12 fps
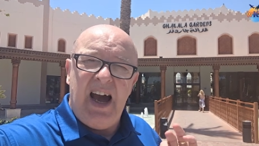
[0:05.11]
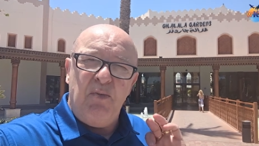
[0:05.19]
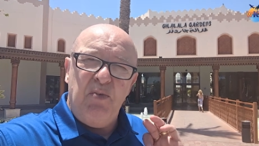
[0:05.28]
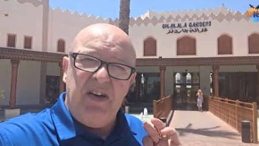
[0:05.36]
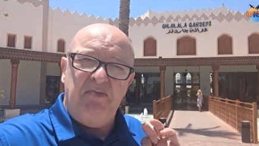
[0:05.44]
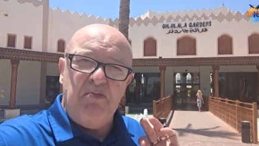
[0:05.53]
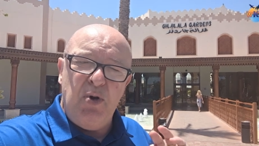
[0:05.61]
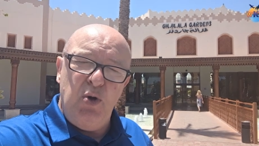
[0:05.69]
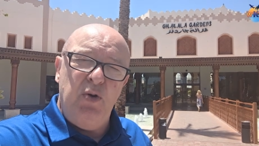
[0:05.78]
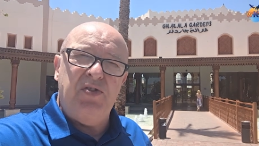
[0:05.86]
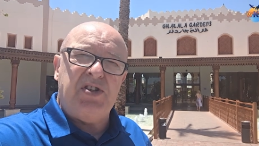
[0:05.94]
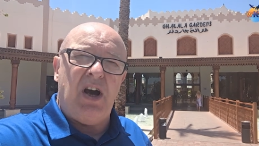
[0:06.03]
and we've
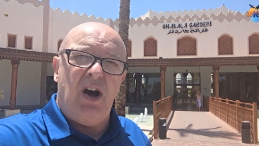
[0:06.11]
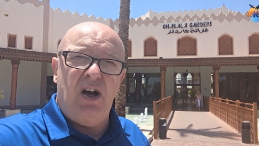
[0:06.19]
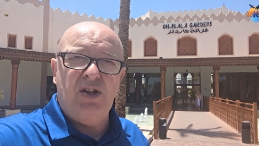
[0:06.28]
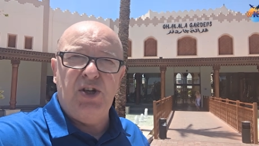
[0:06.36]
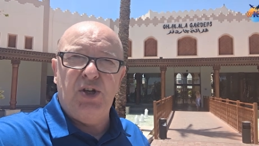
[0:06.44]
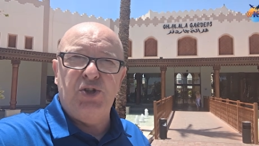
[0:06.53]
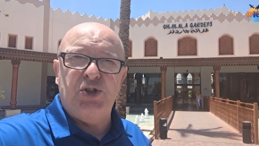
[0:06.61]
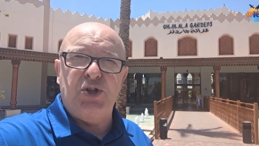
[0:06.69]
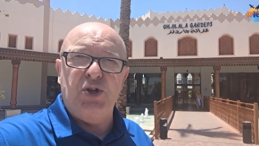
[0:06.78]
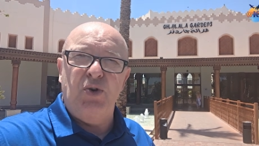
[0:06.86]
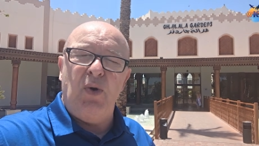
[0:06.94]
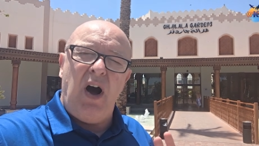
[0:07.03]
moved on
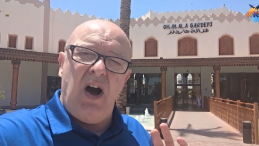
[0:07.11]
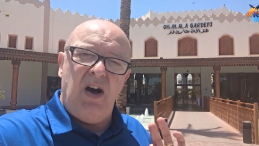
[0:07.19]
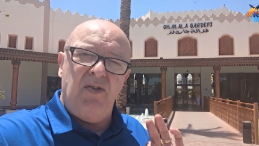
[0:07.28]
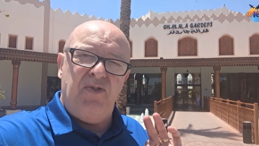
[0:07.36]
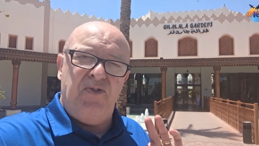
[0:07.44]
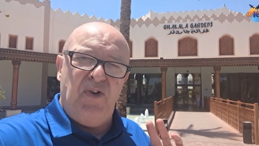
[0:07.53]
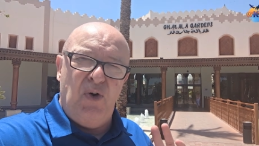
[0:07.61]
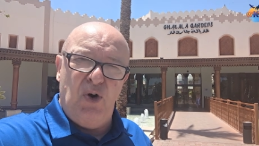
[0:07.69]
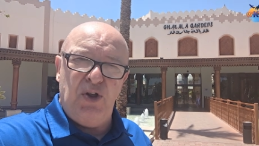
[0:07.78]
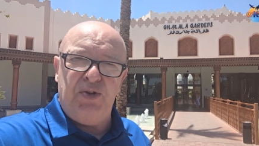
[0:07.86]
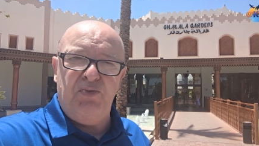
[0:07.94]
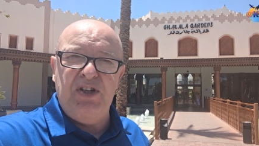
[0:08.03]
to our
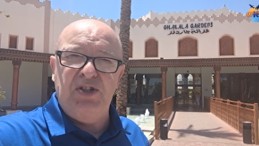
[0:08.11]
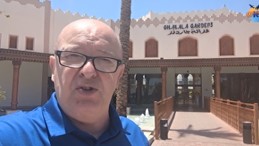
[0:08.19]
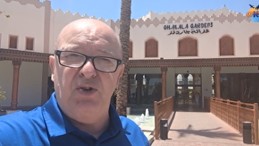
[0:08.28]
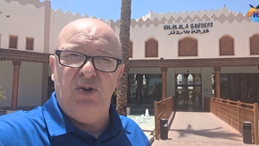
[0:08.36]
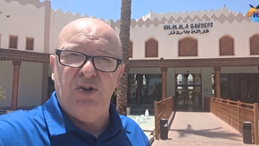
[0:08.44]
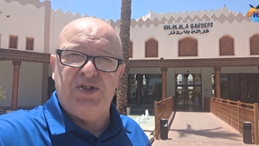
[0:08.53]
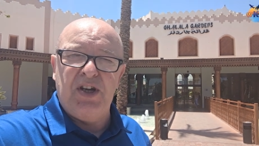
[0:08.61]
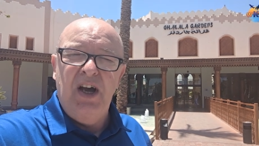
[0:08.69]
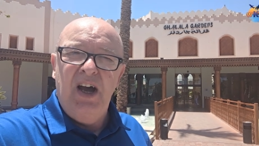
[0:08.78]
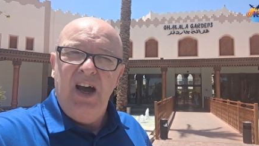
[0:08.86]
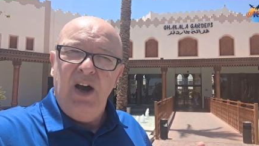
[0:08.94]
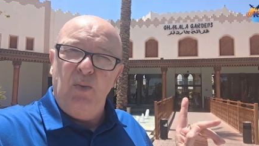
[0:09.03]
4th resort,
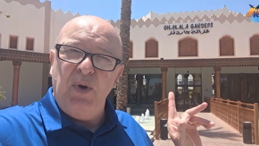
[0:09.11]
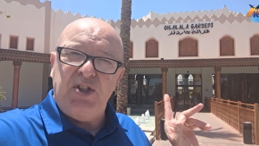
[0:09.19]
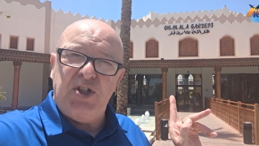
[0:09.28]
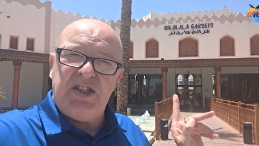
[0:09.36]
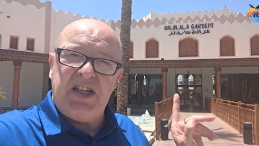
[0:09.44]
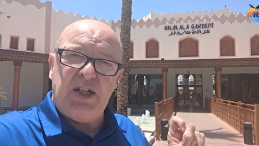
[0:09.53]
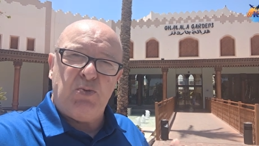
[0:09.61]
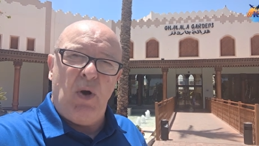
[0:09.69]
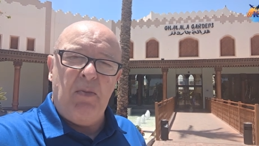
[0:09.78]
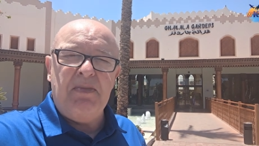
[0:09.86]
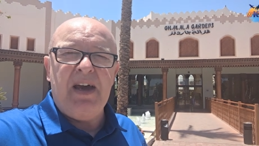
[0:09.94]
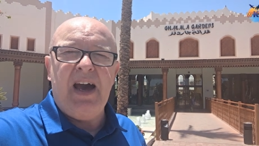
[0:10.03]
which is this
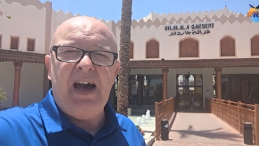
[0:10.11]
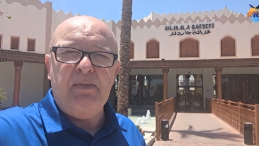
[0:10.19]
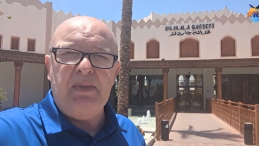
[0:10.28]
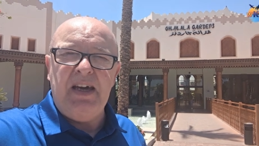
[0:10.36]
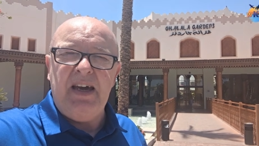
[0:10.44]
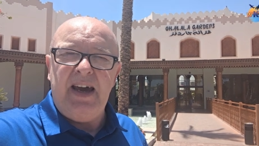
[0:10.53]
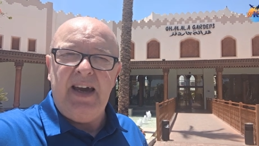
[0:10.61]
one behind me.